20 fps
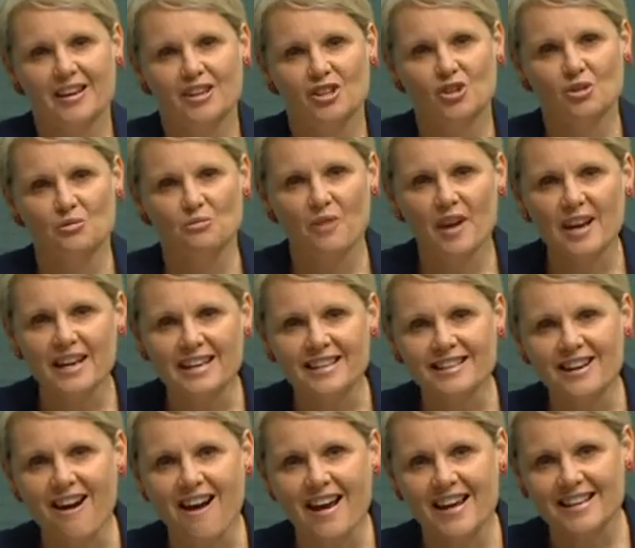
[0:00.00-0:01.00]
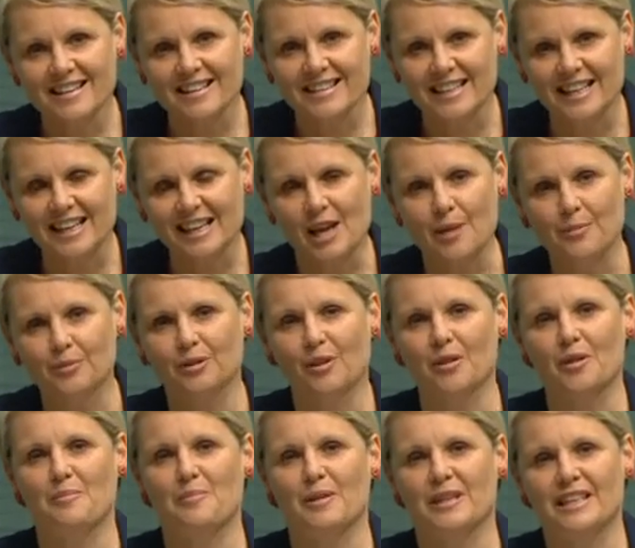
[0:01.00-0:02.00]
to reunite the clubs
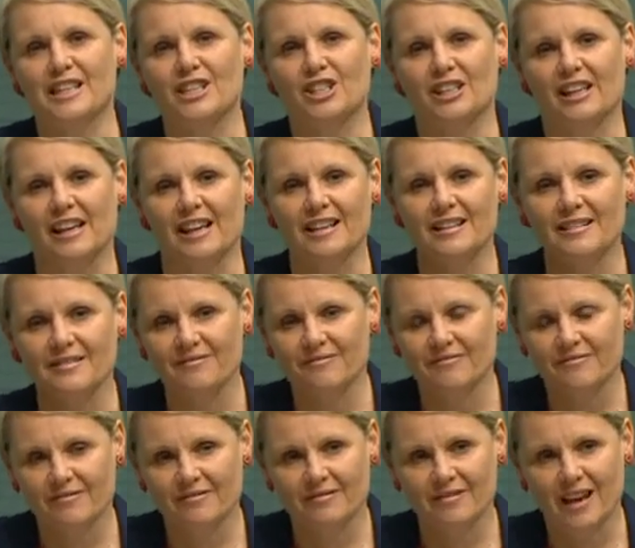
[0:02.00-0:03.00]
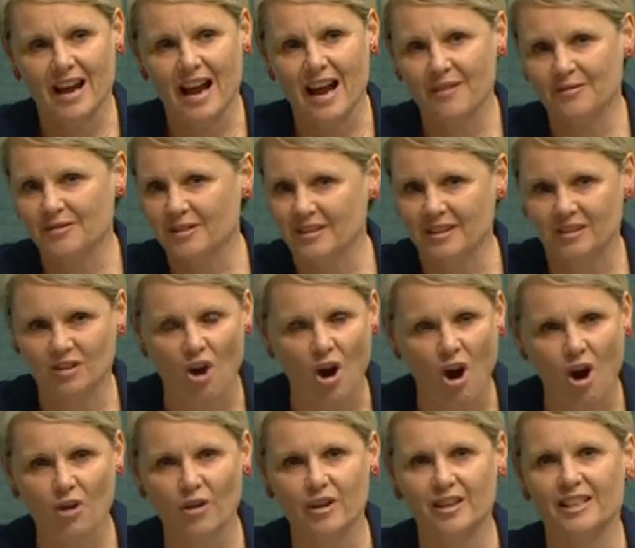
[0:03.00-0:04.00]
on the peninsula after this
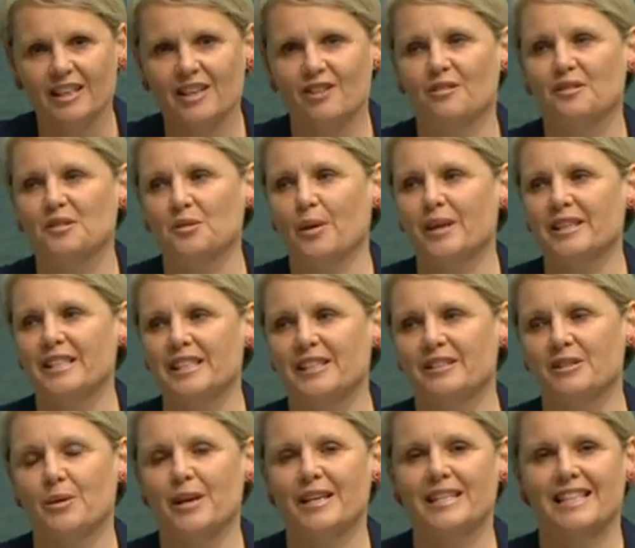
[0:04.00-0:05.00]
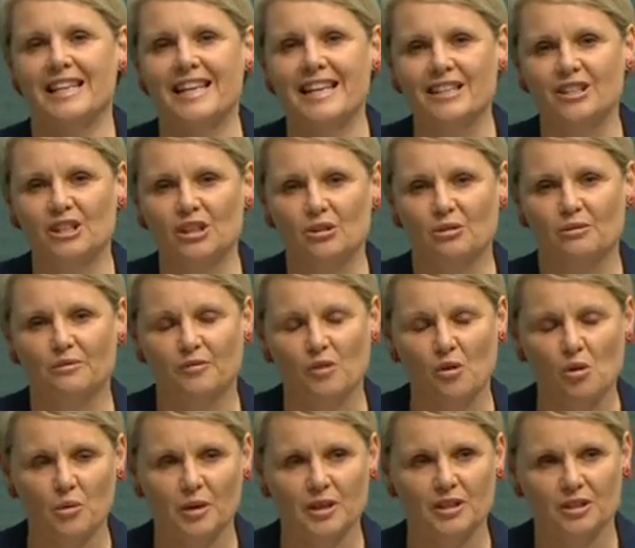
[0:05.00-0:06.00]
horrid year of 2020 and to look
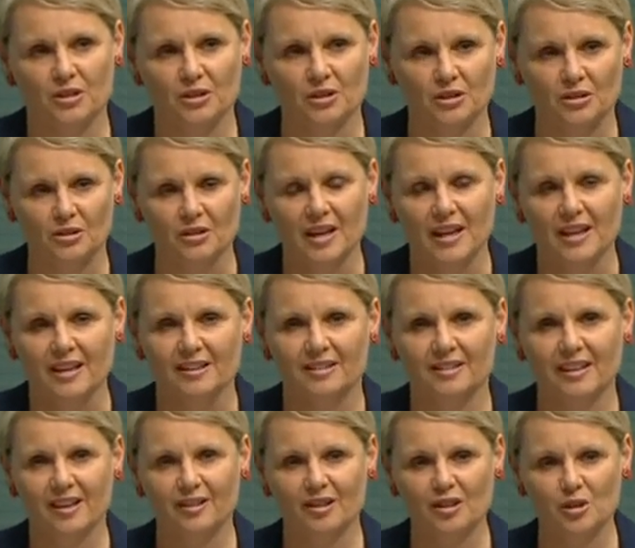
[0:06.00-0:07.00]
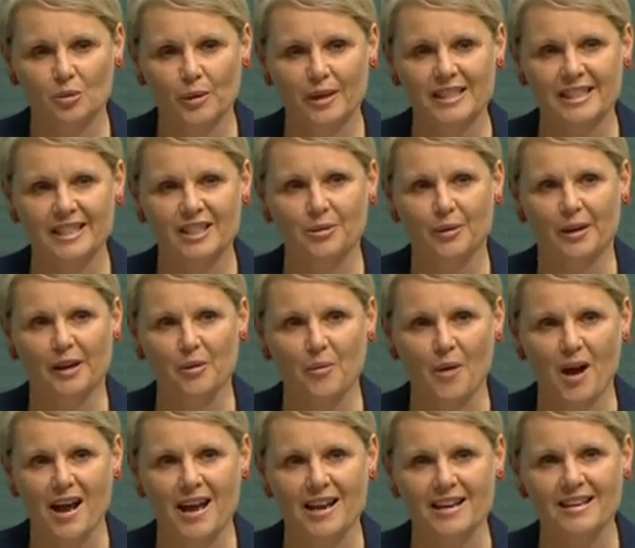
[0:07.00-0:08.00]
forward to season
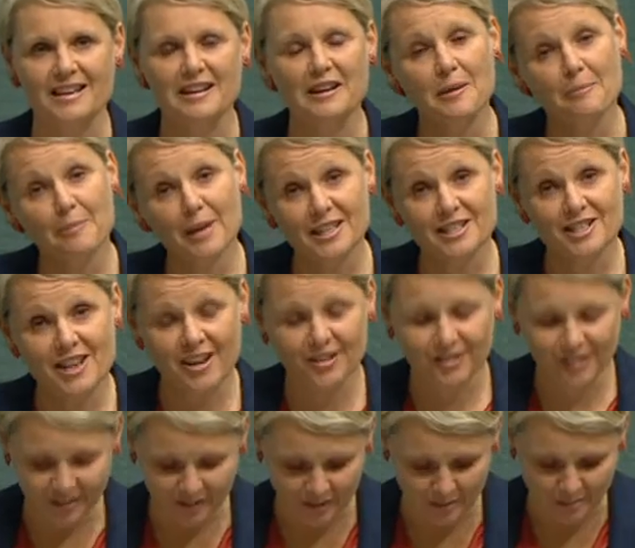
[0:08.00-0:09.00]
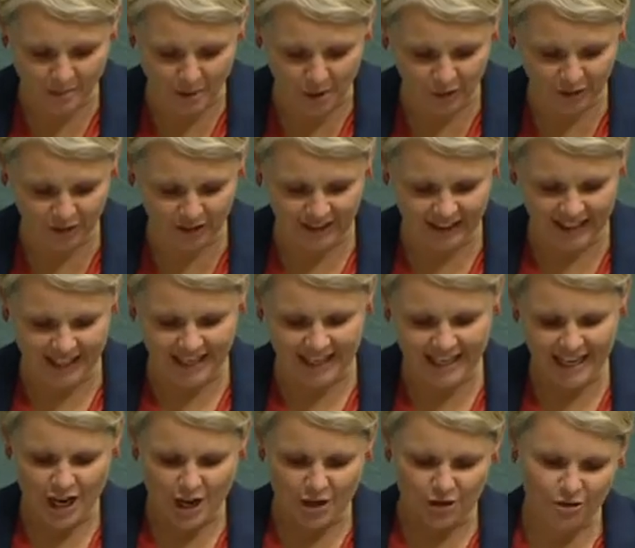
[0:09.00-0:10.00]
2021, but just as
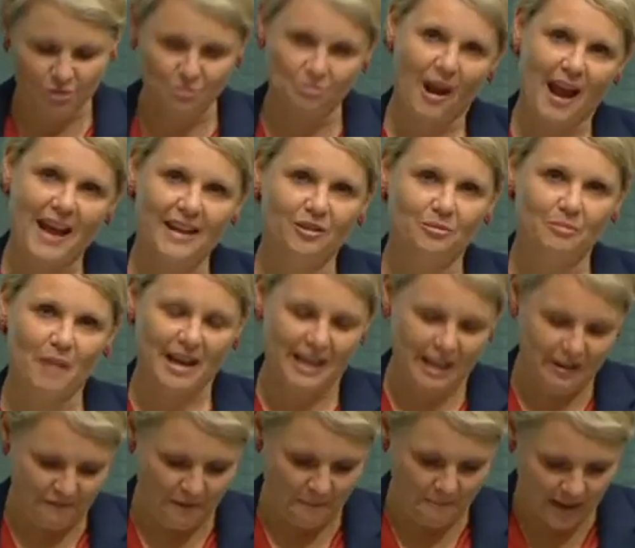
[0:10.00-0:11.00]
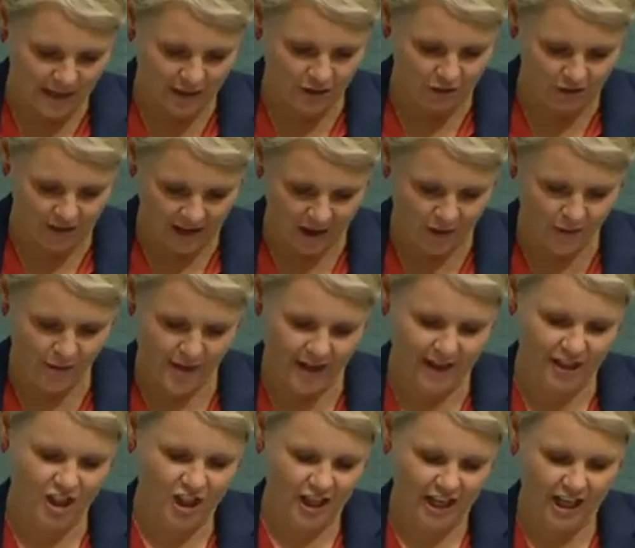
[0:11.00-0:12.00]
importantly to raise money for mental health
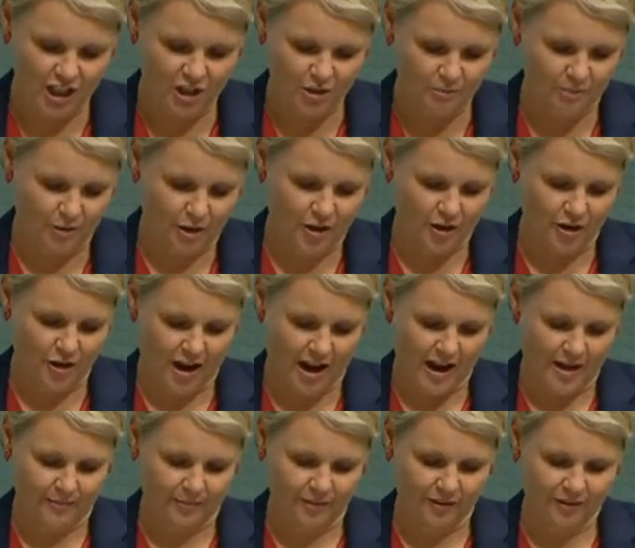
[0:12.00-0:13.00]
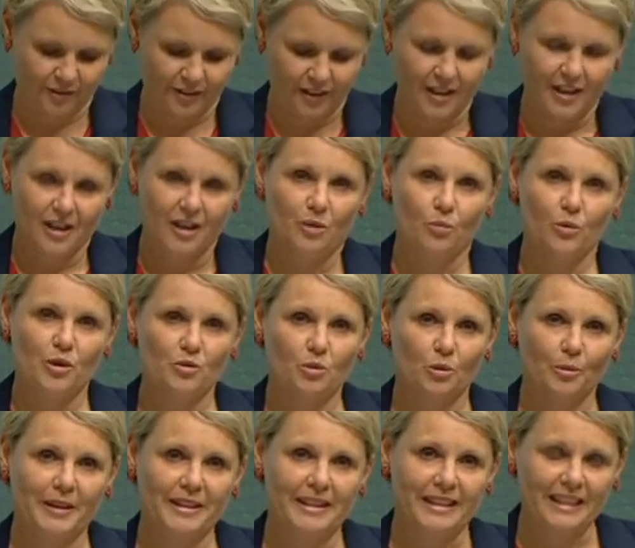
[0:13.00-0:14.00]
education programs, which
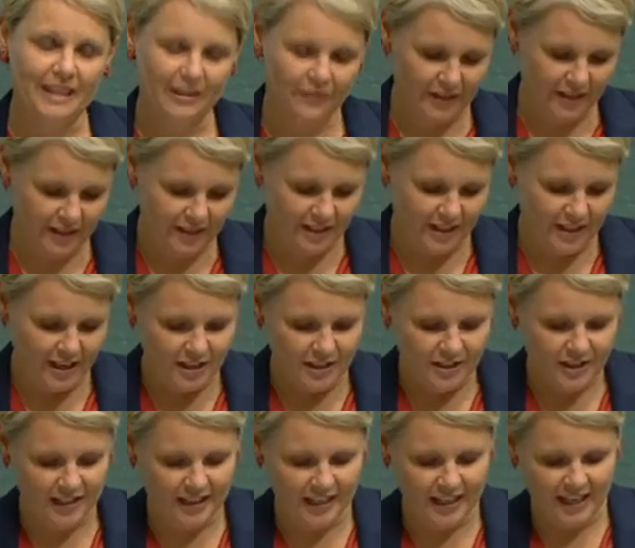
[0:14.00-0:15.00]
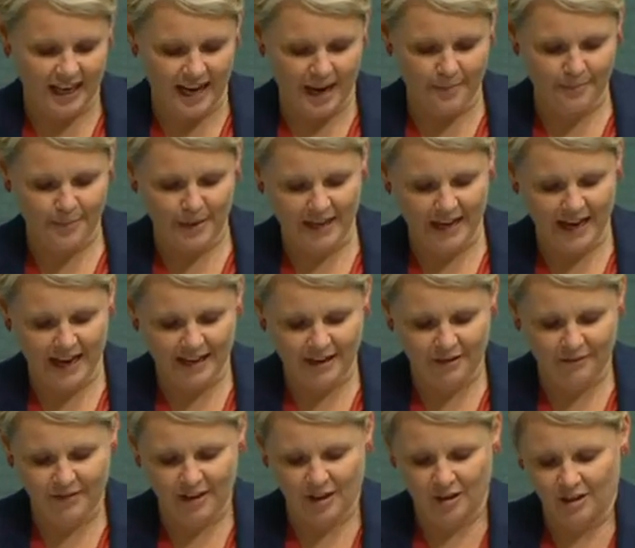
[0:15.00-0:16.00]
will be delivered to the
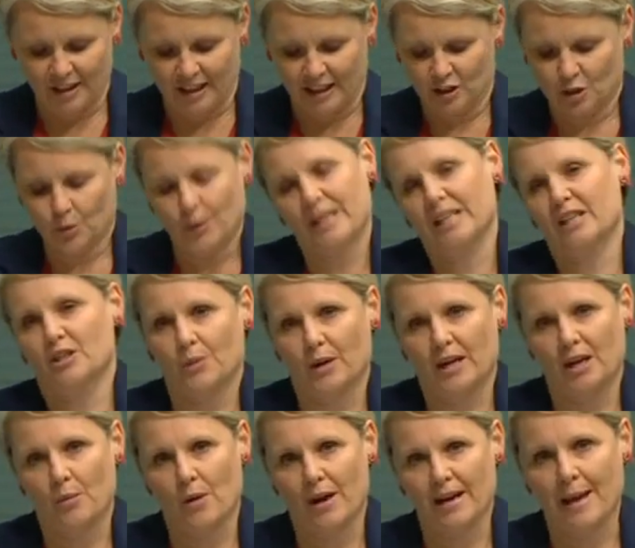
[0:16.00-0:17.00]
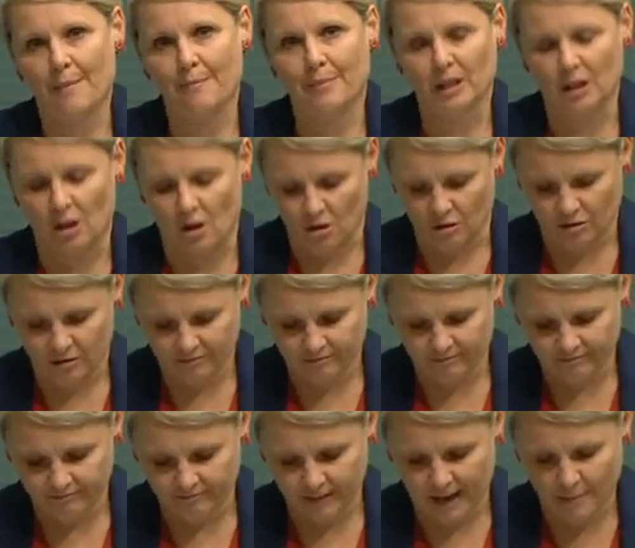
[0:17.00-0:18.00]
MPNFL in 2021 and
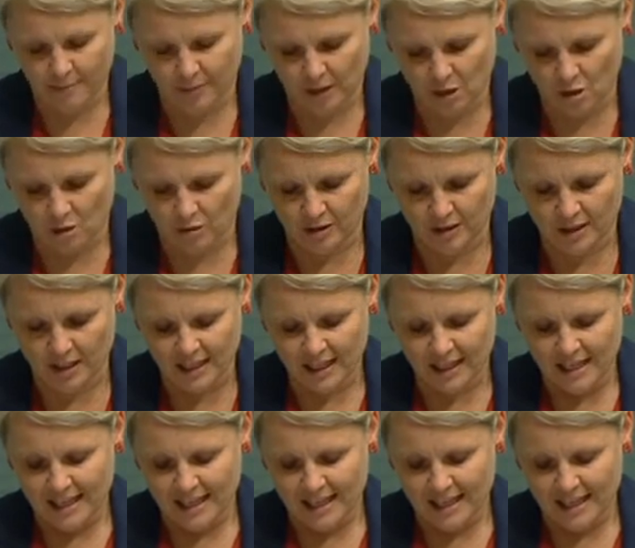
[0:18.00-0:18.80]
beyond.